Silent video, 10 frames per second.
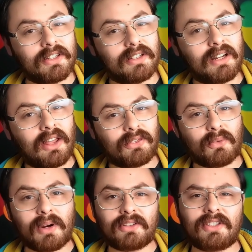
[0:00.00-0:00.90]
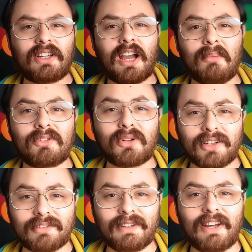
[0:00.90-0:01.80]
not the worst to come,
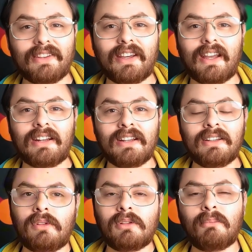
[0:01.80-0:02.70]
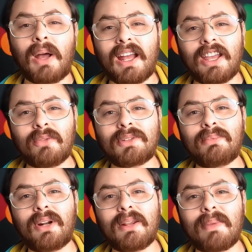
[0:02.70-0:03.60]
trust me on that. But it was
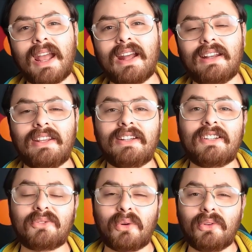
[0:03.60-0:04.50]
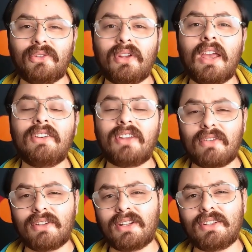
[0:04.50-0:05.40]
pretty bad and the controls
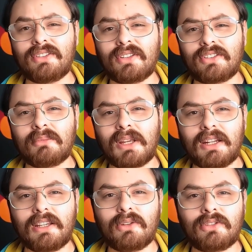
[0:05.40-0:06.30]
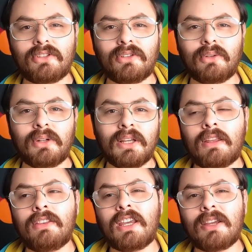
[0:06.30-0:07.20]
definitely took some getting used to.
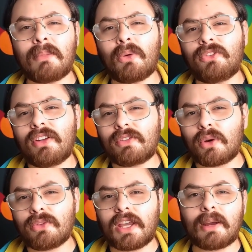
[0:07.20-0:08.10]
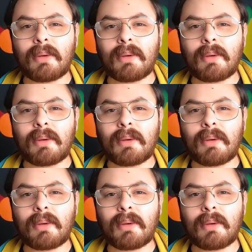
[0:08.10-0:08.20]
The most difficult thing